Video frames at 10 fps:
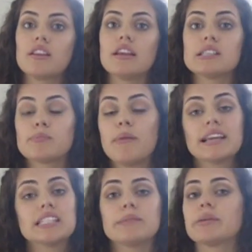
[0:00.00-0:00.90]
This
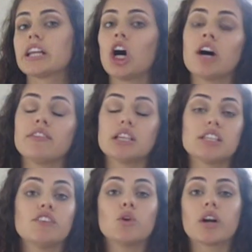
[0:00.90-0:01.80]
might seem pretty obvious
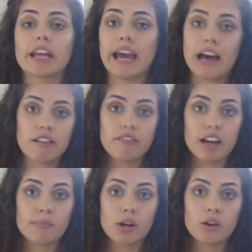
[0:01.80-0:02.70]
if you already have
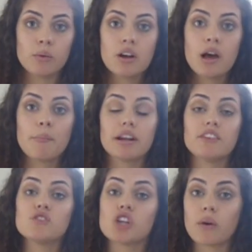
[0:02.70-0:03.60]
Venmo, but if
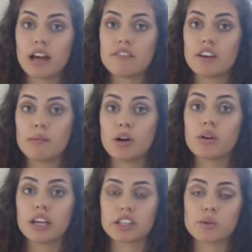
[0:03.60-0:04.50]
you don't have Venmo,
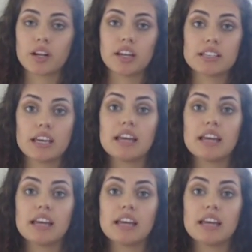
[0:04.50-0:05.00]
here's what it is.